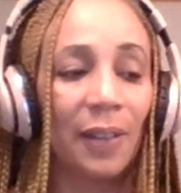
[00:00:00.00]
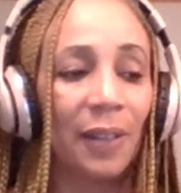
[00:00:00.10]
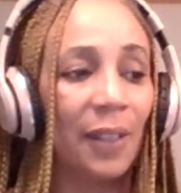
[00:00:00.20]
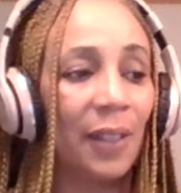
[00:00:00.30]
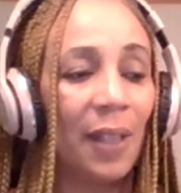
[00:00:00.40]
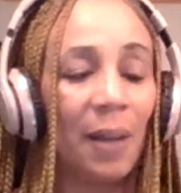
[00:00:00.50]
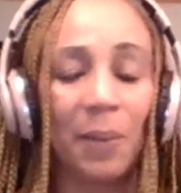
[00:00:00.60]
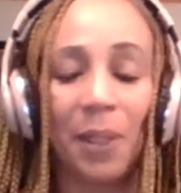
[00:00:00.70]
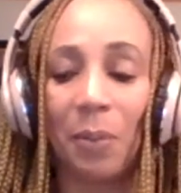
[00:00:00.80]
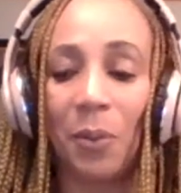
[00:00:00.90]
There's not
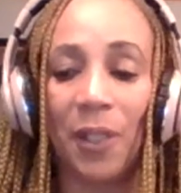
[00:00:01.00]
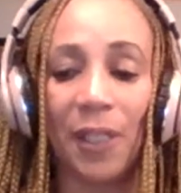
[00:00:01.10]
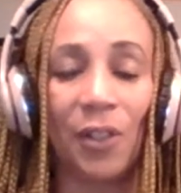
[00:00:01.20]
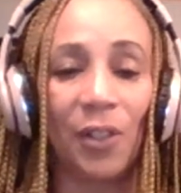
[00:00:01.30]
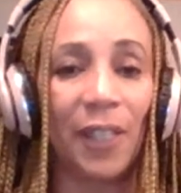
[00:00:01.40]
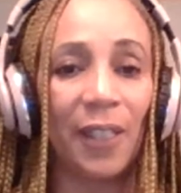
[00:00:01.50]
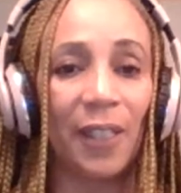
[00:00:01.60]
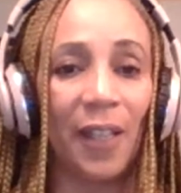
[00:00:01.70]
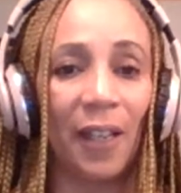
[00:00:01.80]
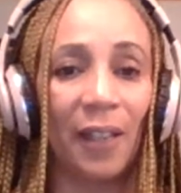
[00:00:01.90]
much more that you can
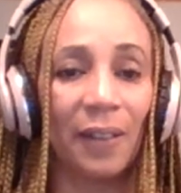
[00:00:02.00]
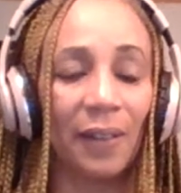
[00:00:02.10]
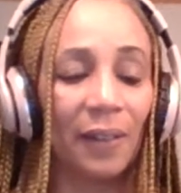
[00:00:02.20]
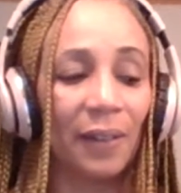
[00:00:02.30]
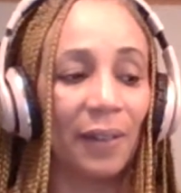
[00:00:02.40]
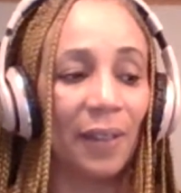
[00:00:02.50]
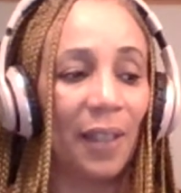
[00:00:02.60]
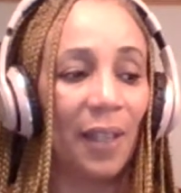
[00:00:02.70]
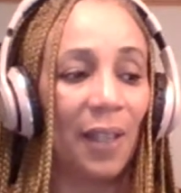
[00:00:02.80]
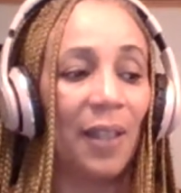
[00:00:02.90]
say.
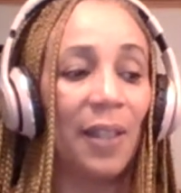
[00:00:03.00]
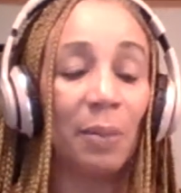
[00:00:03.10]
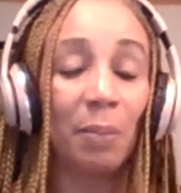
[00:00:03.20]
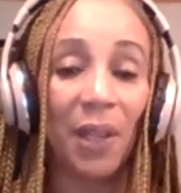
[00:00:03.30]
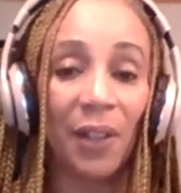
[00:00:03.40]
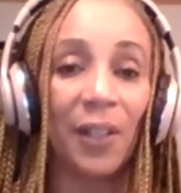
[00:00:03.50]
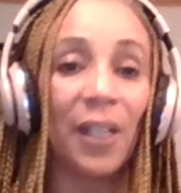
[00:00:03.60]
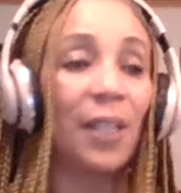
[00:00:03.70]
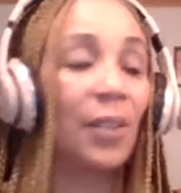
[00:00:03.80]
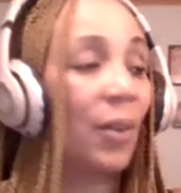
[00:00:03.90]
This mother
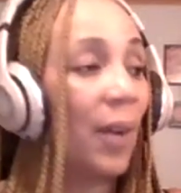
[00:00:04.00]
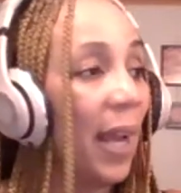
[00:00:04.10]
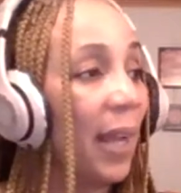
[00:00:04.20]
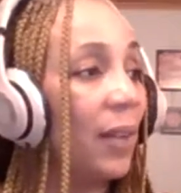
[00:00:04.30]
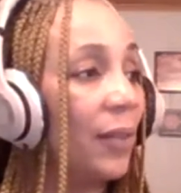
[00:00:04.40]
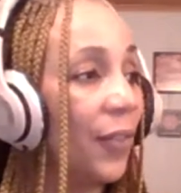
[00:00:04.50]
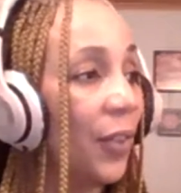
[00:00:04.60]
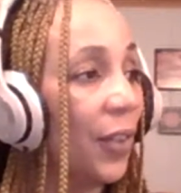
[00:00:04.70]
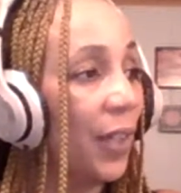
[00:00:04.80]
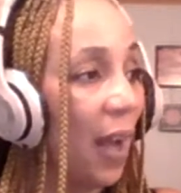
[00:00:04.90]
is crying out for
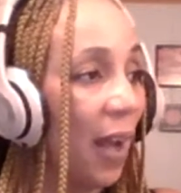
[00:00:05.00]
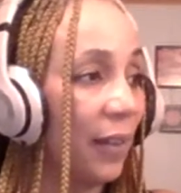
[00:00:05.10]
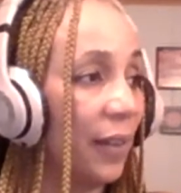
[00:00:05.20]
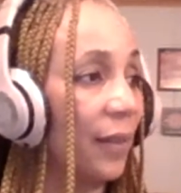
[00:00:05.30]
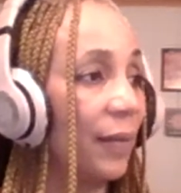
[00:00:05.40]
her daughter,